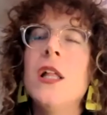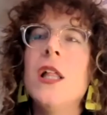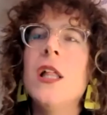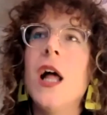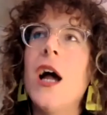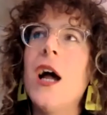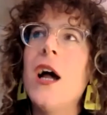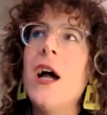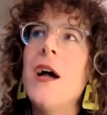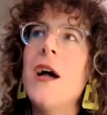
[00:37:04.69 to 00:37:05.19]

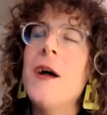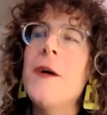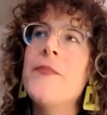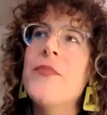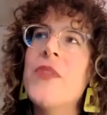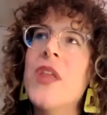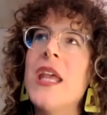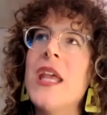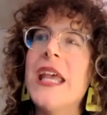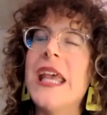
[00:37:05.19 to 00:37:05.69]
And
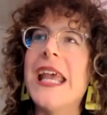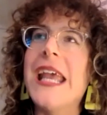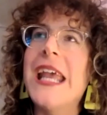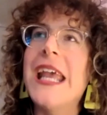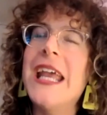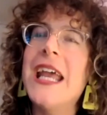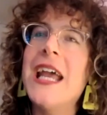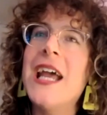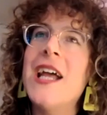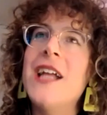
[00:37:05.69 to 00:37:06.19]

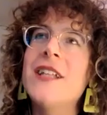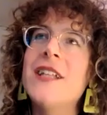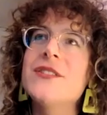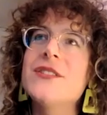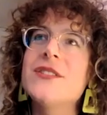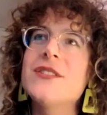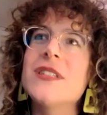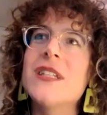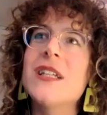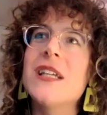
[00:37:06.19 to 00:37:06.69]

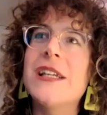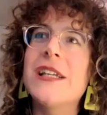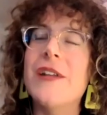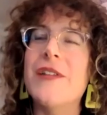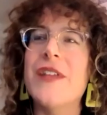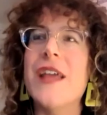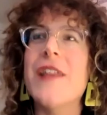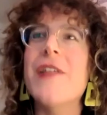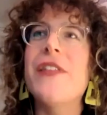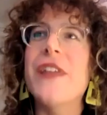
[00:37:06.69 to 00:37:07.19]
the
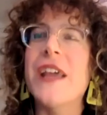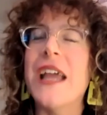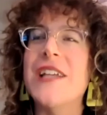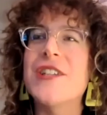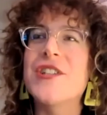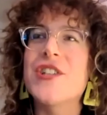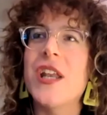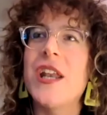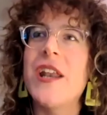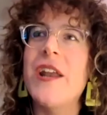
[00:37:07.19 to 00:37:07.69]
other thing I
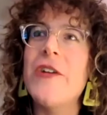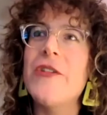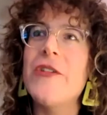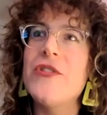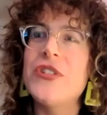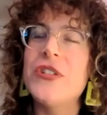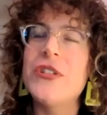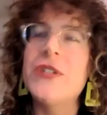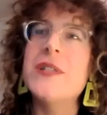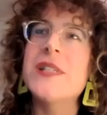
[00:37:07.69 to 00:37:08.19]
should know
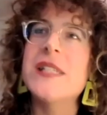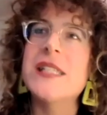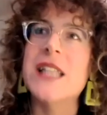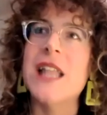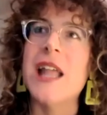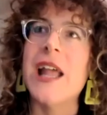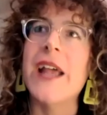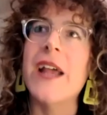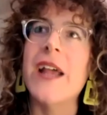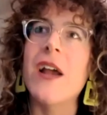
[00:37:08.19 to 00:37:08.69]
too is
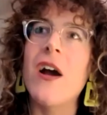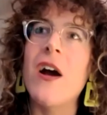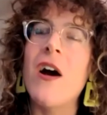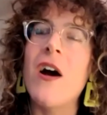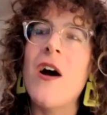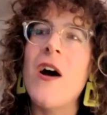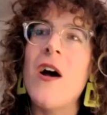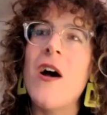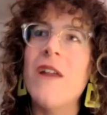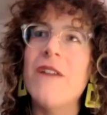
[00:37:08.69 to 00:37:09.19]
like
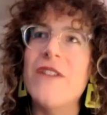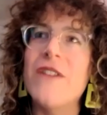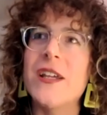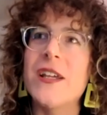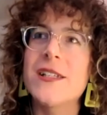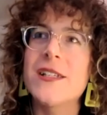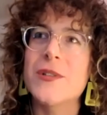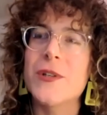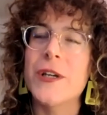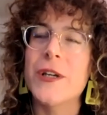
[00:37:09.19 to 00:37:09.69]
all of the
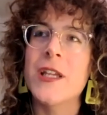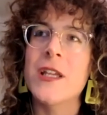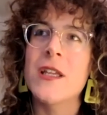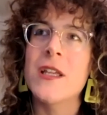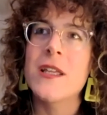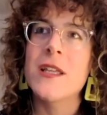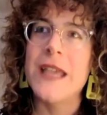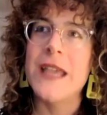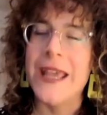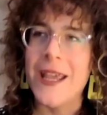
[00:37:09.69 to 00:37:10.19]
historic
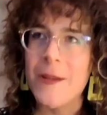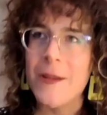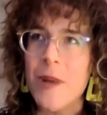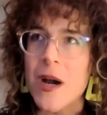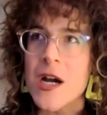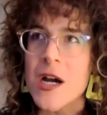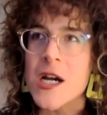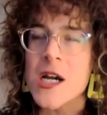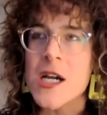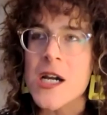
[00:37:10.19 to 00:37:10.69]
gay
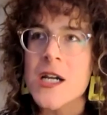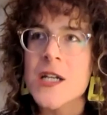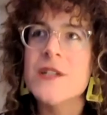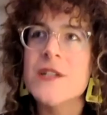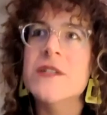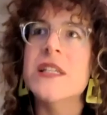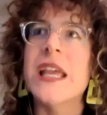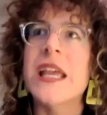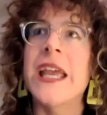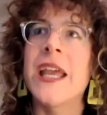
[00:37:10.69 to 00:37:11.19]

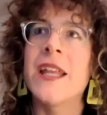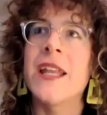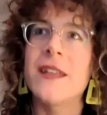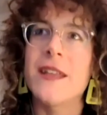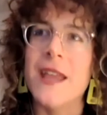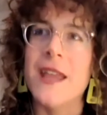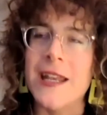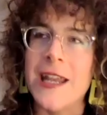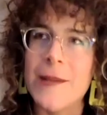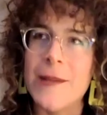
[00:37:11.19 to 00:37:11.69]
bars and the
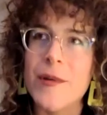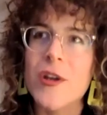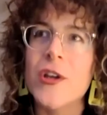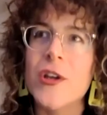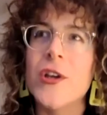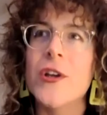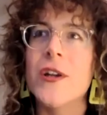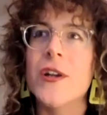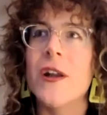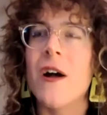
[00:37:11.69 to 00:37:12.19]
gay
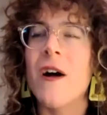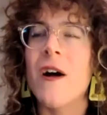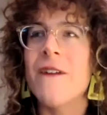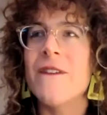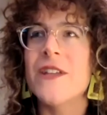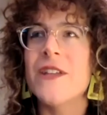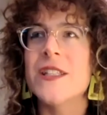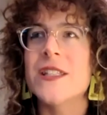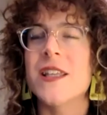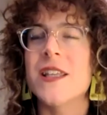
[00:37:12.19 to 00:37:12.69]
neighborhood, all
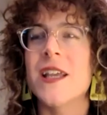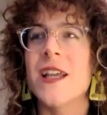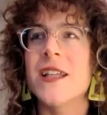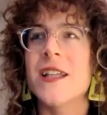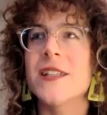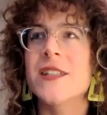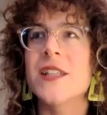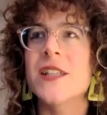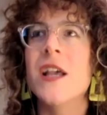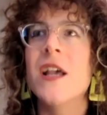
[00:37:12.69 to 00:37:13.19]
these
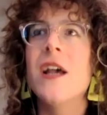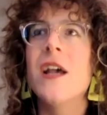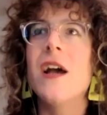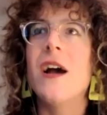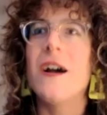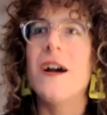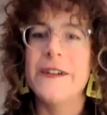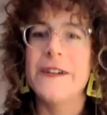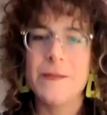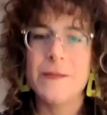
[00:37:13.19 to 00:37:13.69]
things
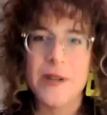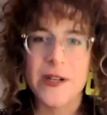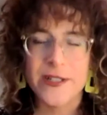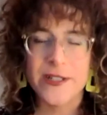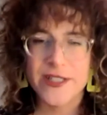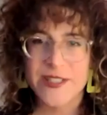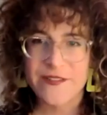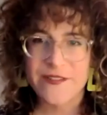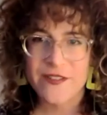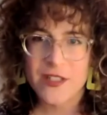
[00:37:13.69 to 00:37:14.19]
are in
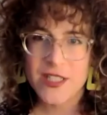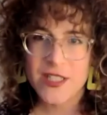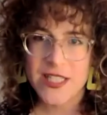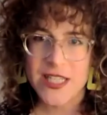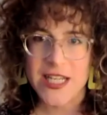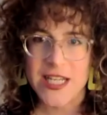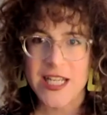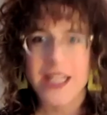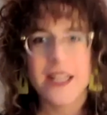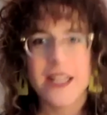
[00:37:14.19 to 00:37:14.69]
parts of the
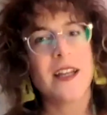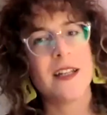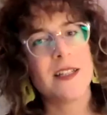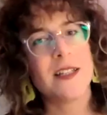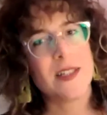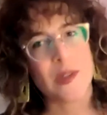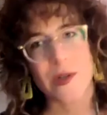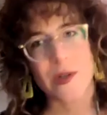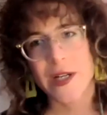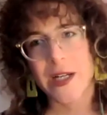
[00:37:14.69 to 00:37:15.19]
city that
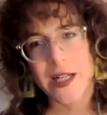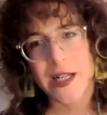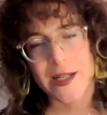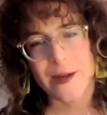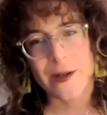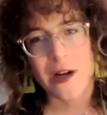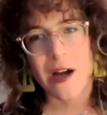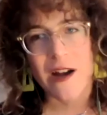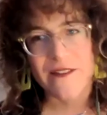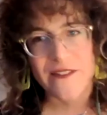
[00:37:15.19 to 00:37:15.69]
historically
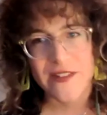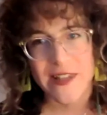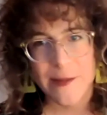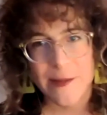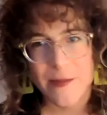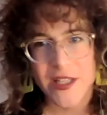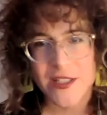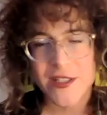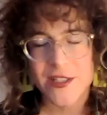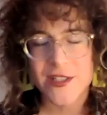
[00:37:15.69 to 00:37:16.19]
were off
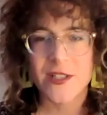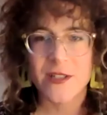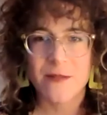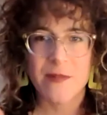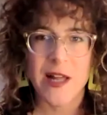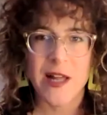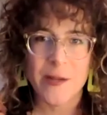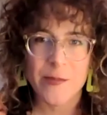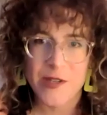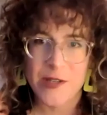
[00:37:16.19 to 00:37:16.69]
limits to
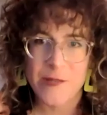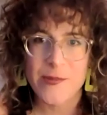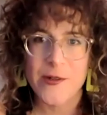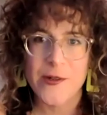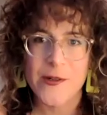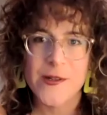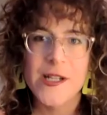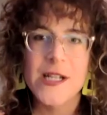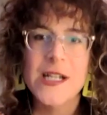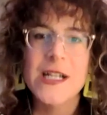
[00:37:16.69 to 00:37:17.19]
Black
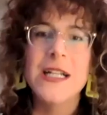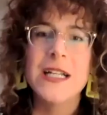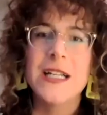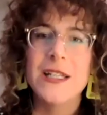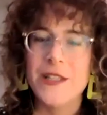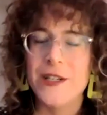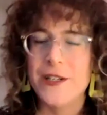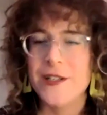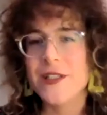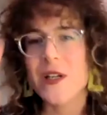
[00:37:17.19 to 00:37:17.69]
people.
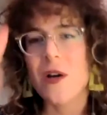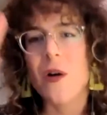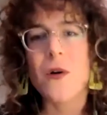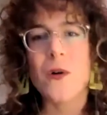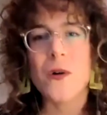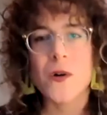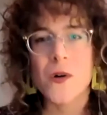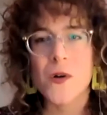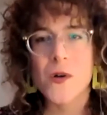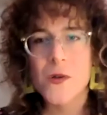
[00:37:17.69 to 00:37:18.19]
There's a
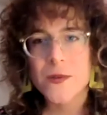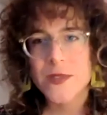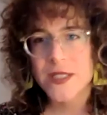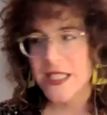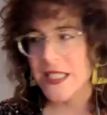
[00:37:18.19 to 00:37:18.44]
whole